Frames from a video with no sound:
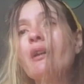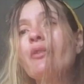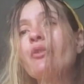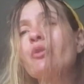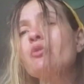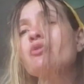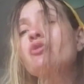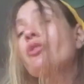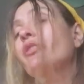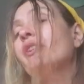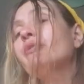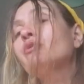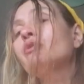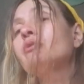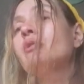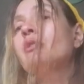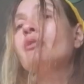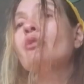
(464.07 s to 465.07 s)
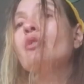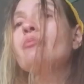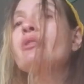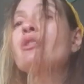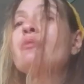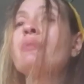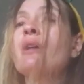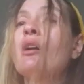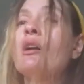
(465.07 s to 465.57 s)
So you just have to know a little bit
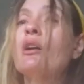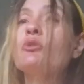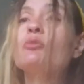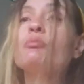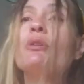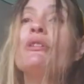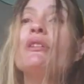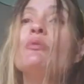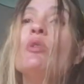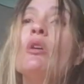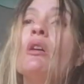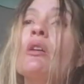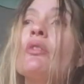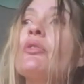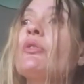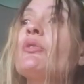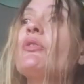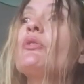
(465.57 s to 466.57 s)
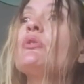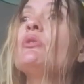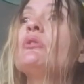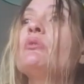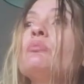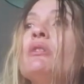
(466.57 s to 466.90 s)
about how the body works and so on.